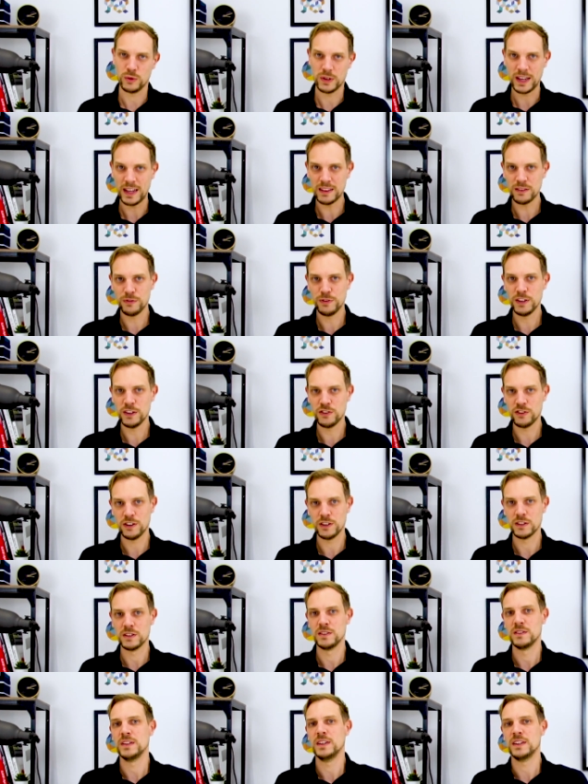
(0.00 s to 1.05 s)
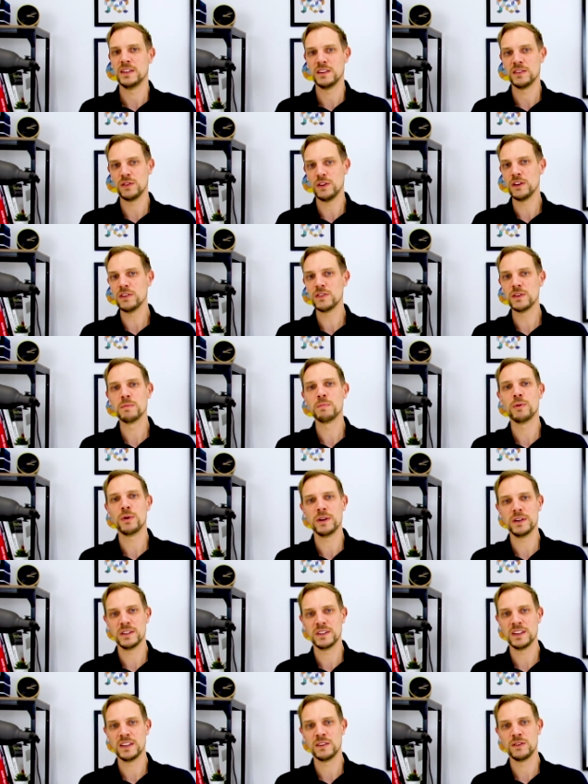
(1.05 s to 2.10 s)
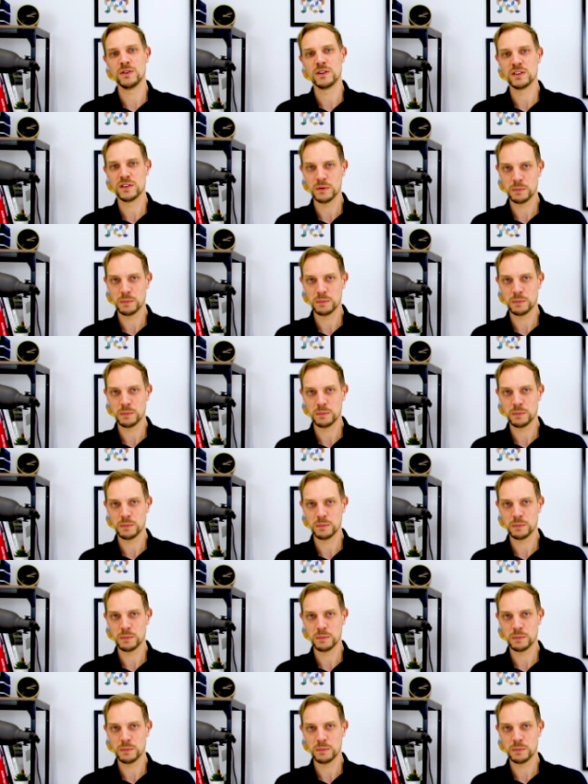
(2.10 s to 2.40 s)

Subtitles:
To get featured, it is also important that you are